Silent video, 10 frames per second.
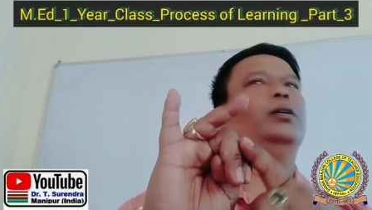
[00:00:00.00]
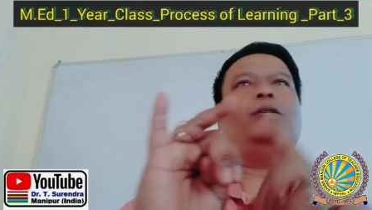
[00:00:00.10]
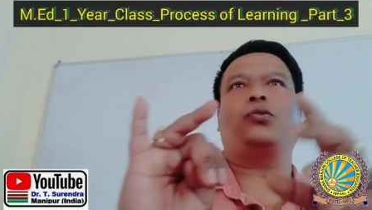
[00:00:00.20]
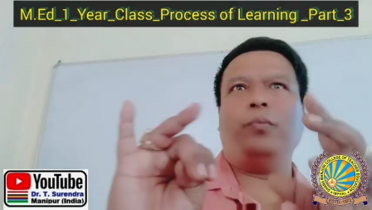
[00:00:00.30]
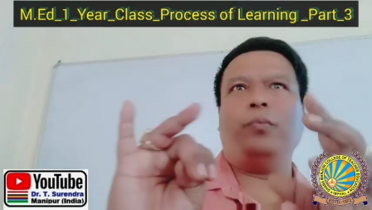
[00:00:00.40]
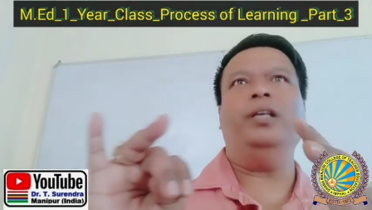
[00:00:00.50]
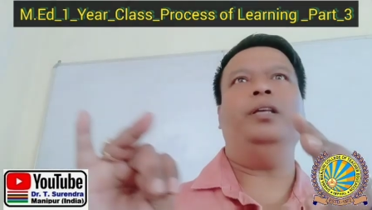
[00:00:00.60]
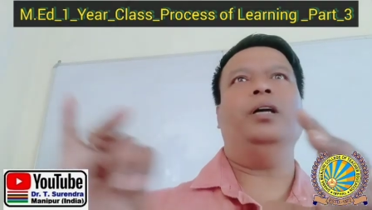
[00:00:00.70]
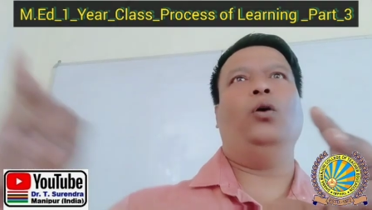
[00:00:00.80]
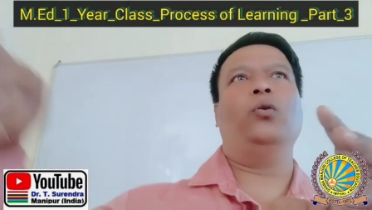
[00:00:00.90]
so
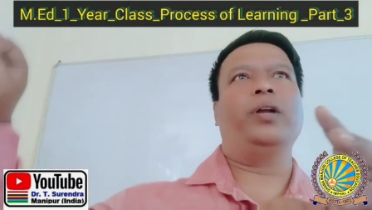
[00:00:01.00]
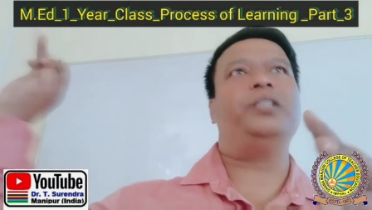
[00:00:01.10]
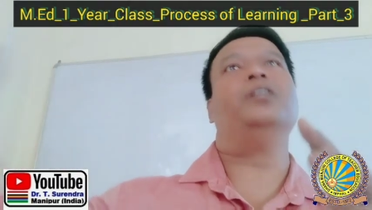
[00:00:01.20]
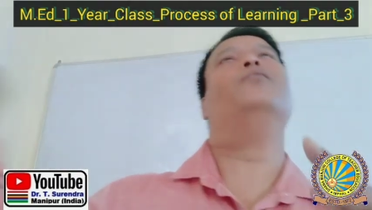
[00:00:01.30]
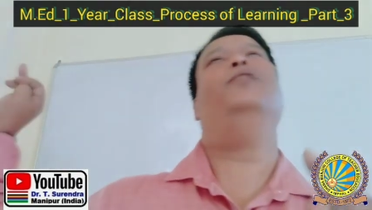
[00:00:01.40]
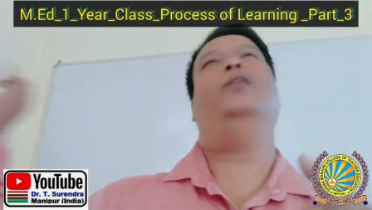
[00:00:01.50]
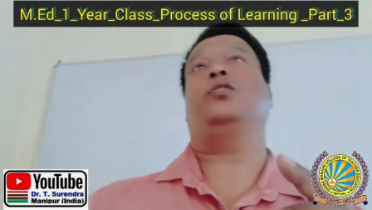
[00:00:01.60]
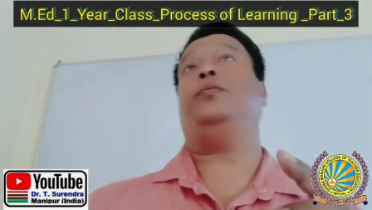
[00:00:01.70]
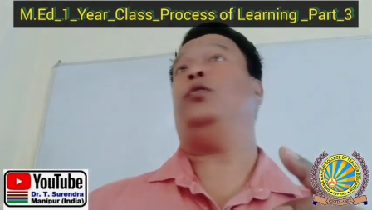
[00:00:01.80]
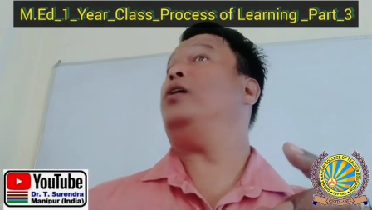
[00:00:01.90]
many original
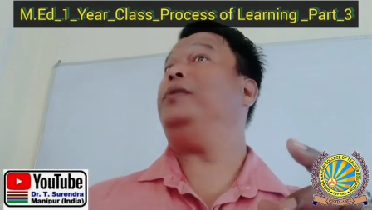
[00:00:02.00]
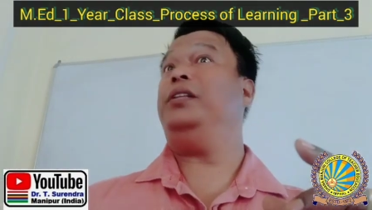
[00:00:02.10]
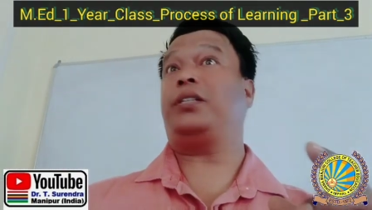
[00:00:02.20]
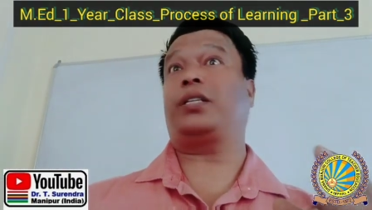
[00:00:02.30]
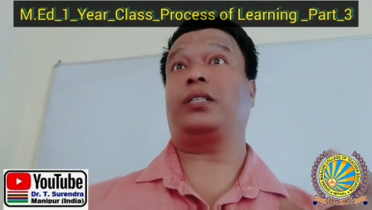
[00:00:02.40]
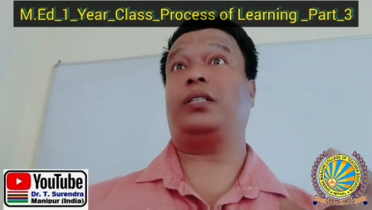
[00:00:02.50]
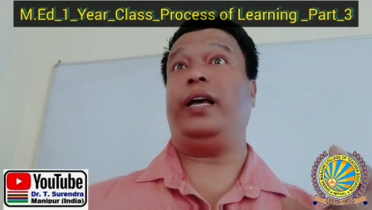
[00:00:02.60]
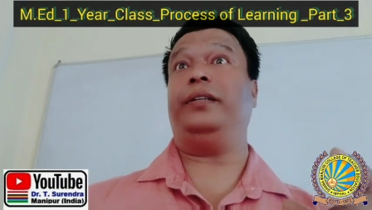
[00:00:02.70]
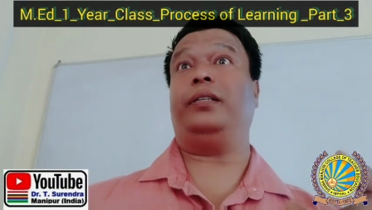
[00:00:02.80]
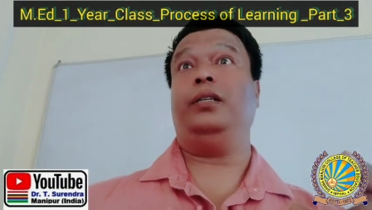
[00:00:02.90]
philosophy we have been discussed
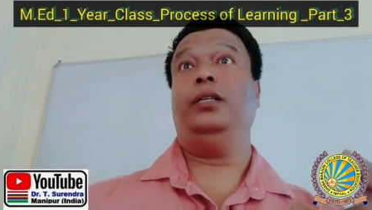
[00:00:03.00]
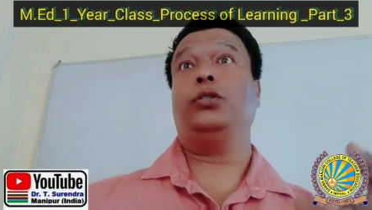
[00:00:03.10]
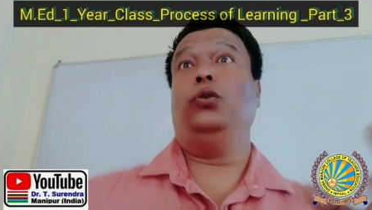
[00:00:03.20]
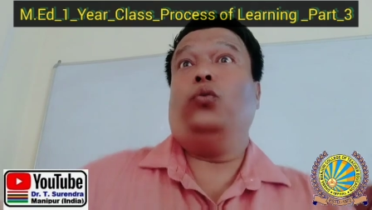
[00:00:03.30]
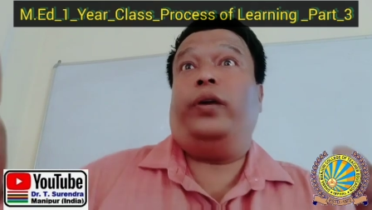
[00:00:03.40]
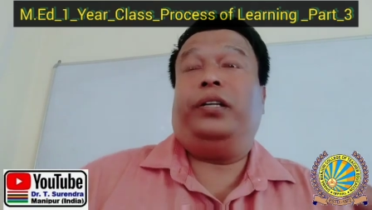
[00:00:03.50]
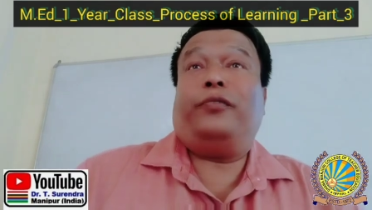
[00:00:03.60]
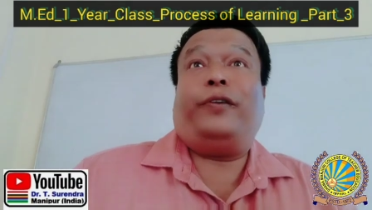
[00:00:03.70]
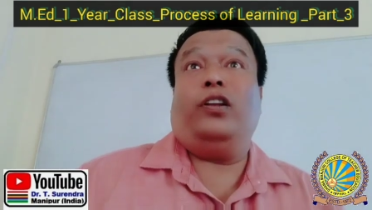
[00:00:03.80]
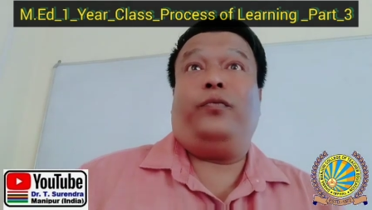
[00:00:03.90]
like that. So knowing the
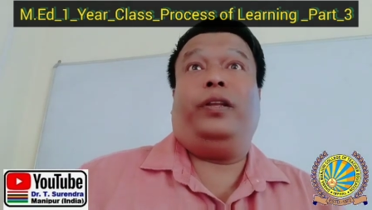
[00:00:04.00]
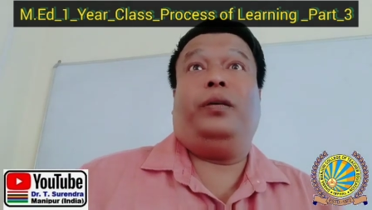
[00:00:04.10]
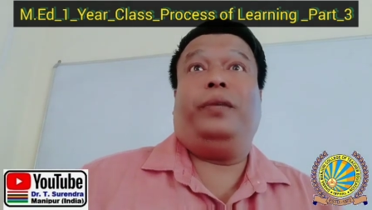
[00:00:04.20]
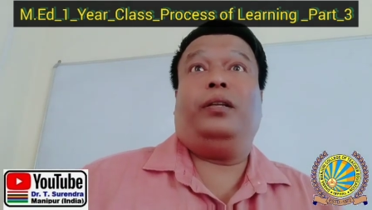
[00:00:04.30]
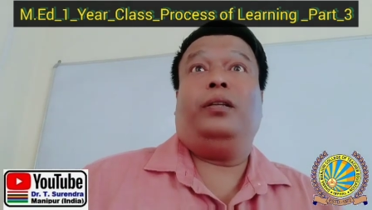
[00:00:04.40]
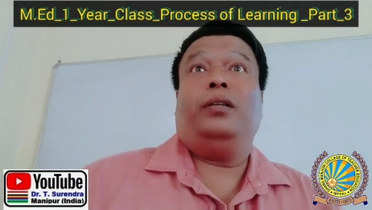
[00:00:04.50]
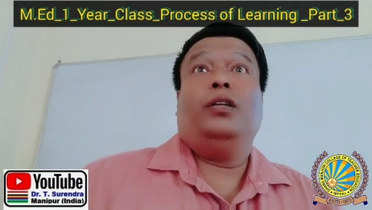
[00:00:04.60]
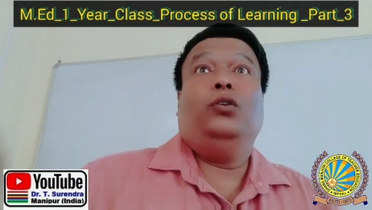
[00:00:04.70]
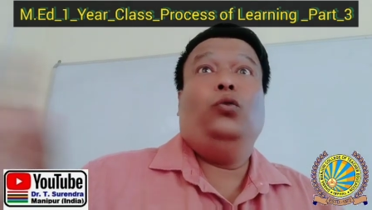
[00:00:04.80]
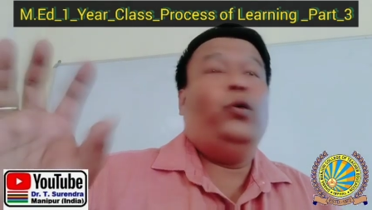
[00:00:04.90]
phenomenon
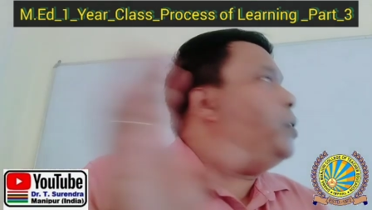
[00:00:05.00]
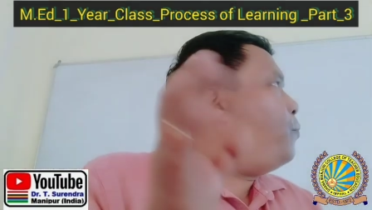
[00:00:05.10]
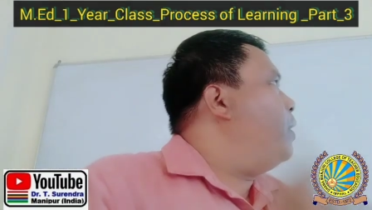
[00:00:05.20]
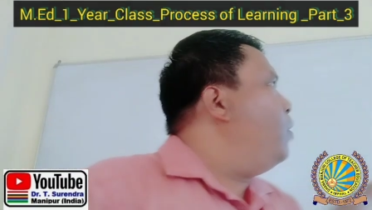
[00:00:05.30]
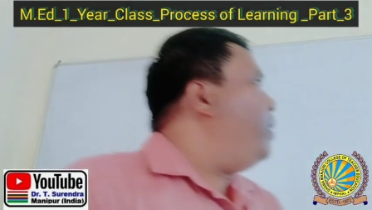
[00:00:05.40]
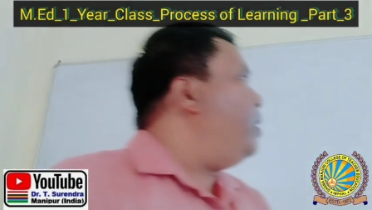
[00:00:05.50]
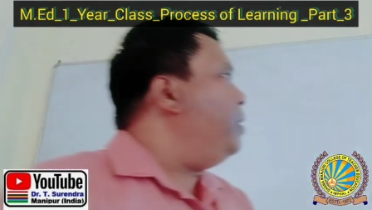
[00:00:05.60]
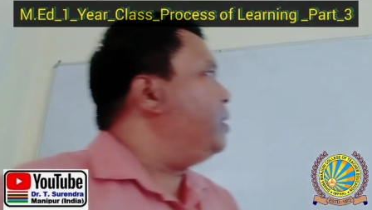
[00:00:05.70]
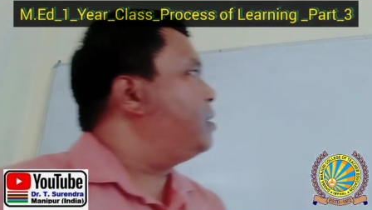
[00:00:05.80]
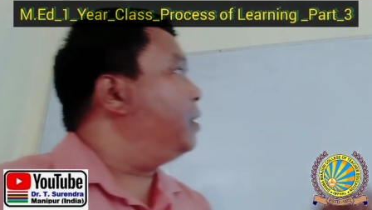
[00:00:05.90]

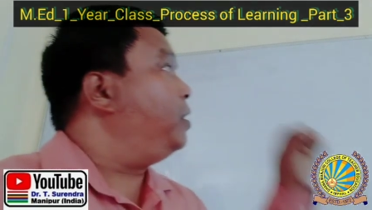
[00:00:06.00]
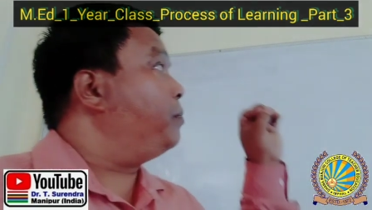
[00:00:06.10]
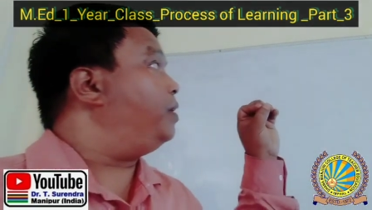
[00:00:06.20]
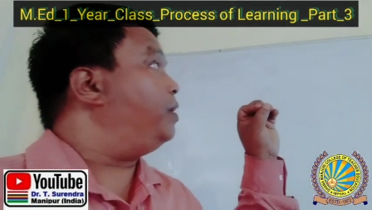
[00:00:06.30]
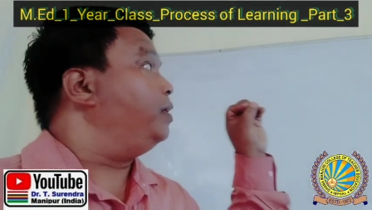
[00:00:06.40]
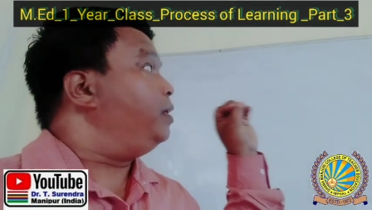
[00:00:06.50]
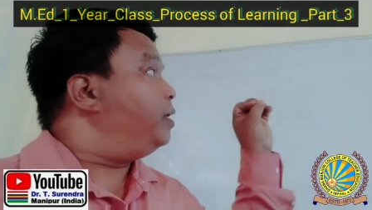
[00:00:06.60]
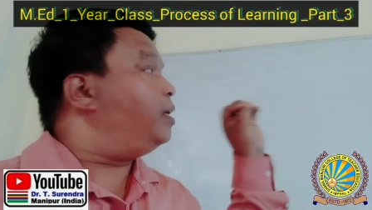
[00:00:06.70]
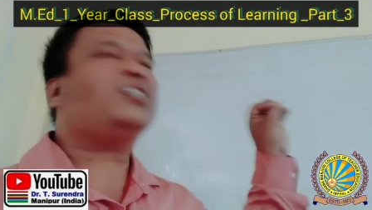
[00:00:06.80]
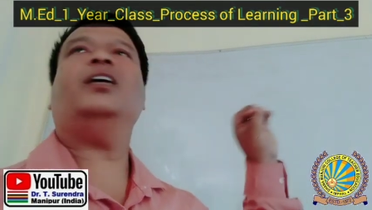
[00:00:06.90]
is nothing but
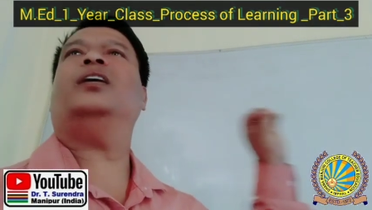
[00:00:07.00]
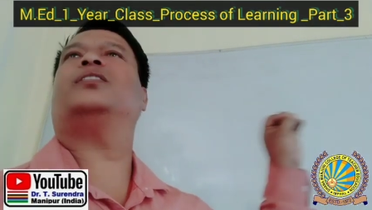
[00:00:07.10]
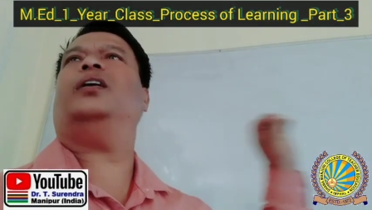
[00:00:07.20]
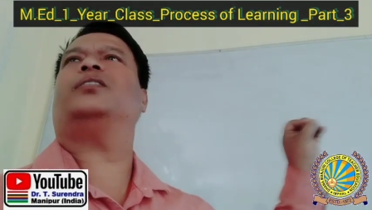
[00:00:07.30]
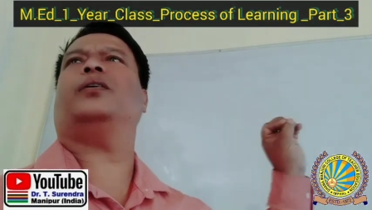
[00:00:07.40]
is